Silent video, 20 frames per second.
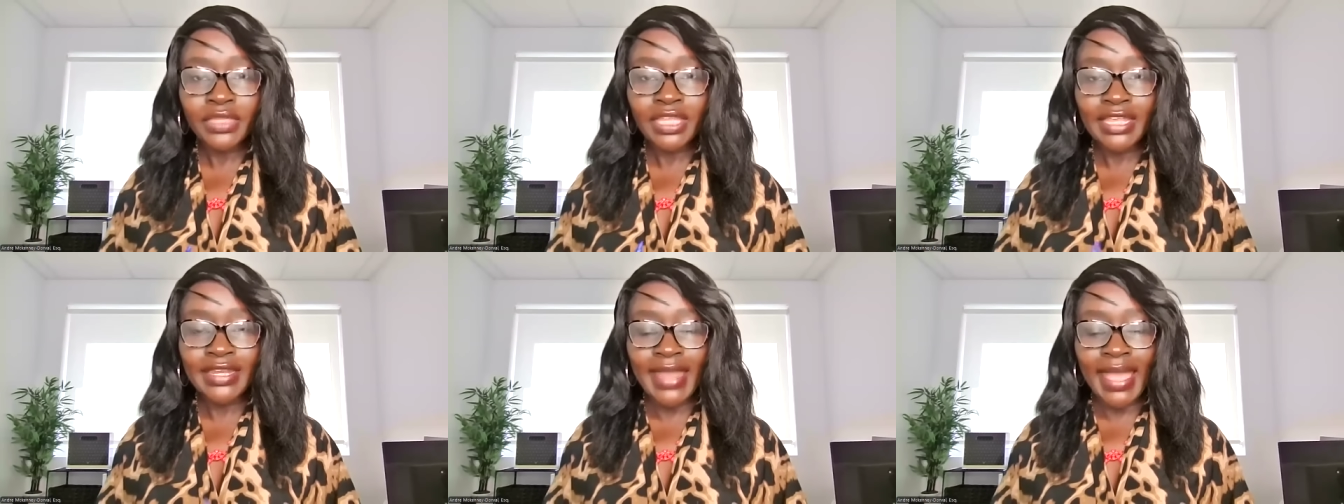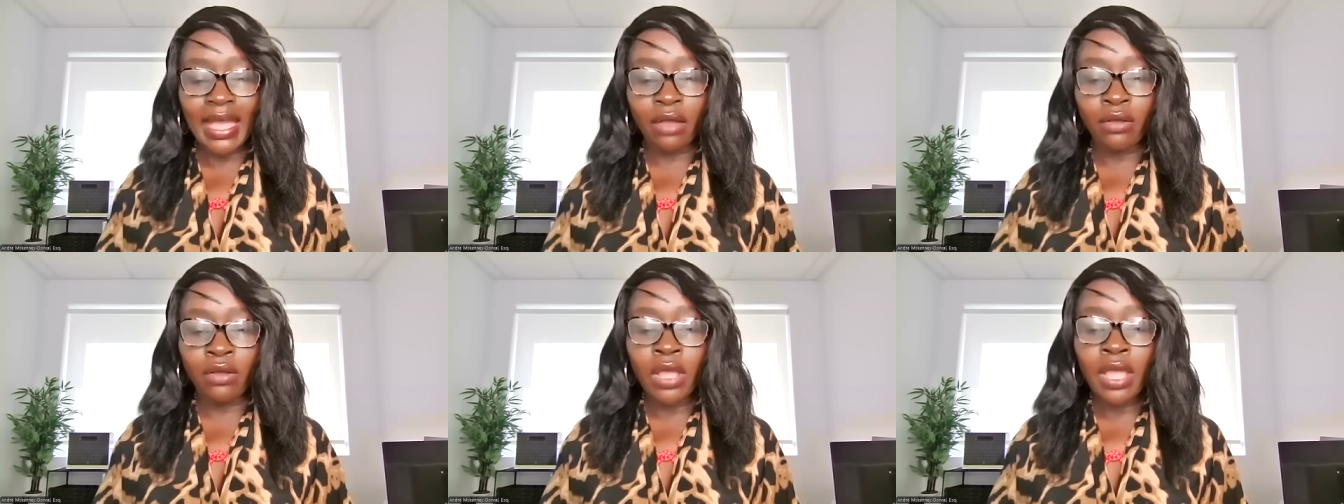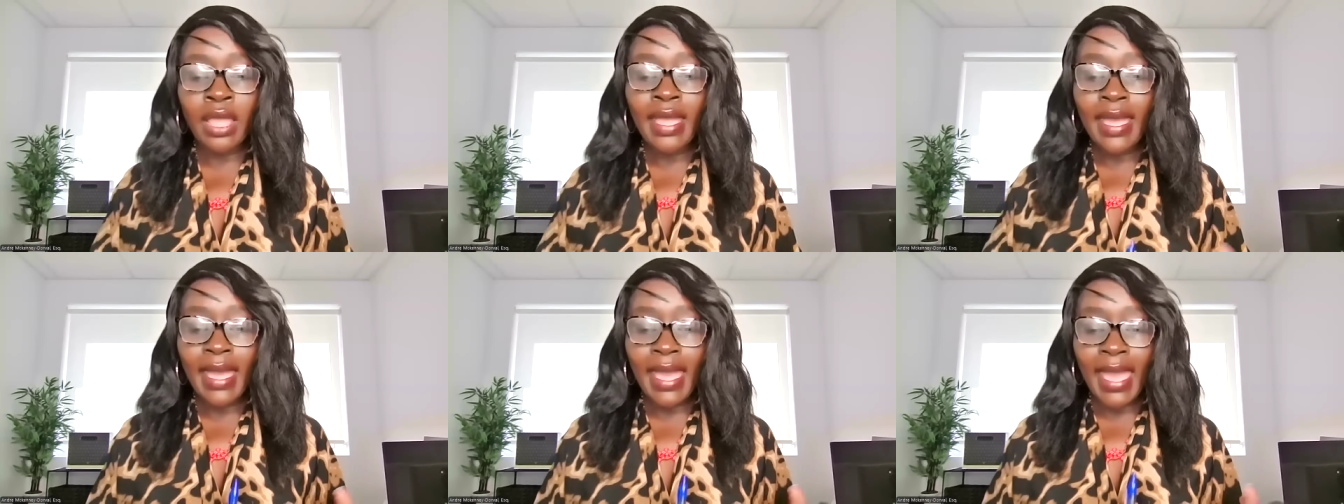Now,
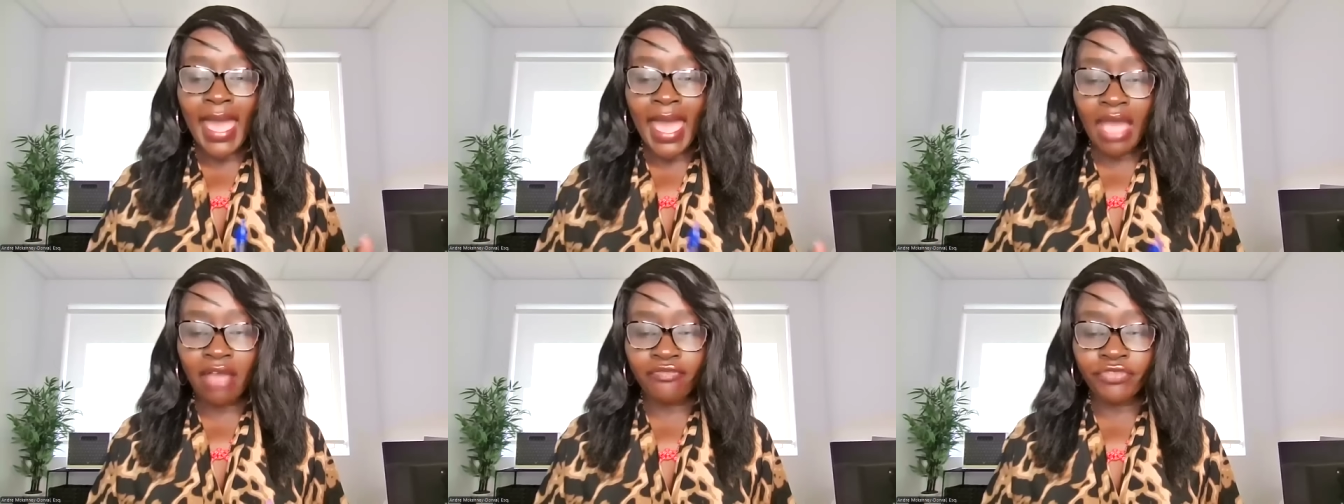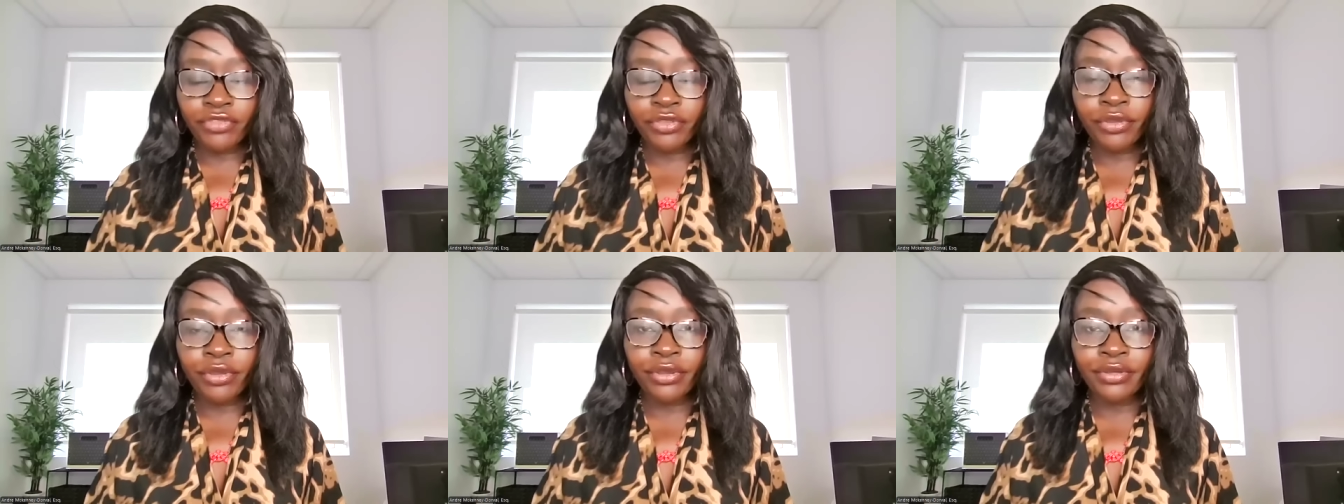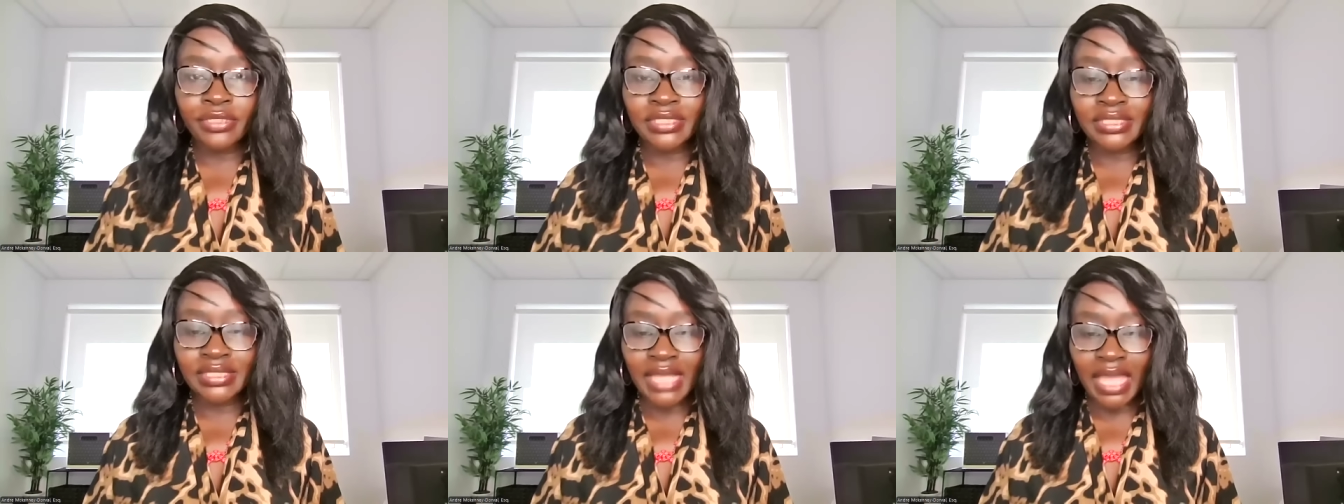after
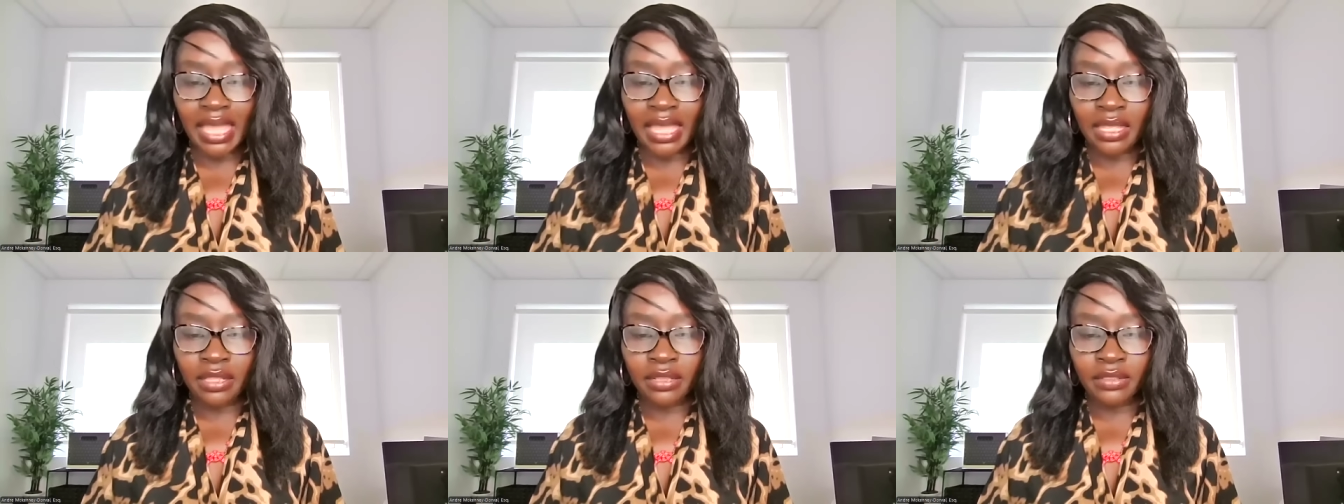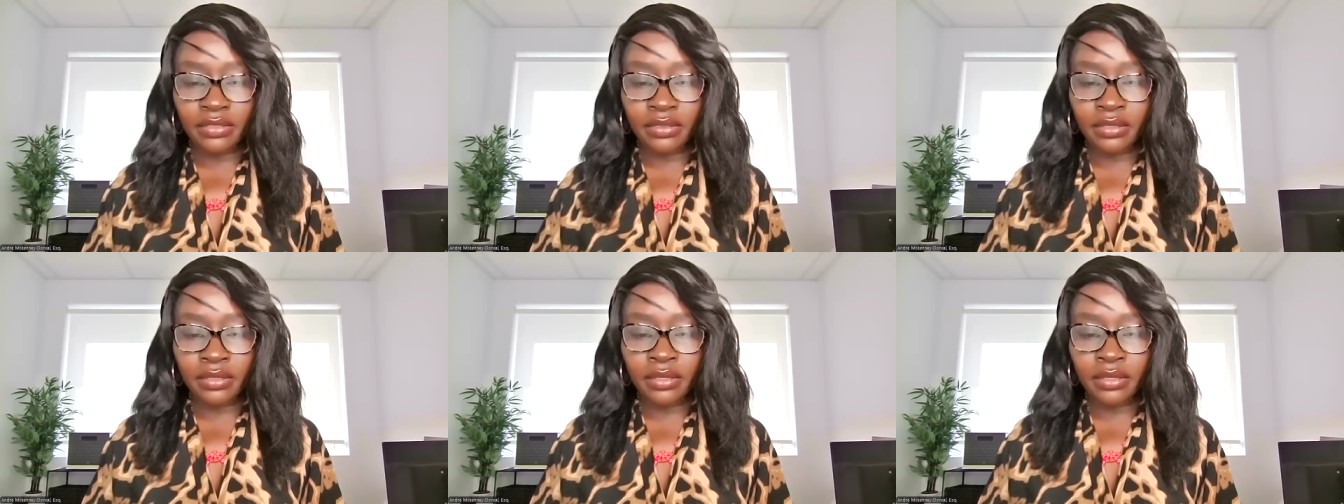her death,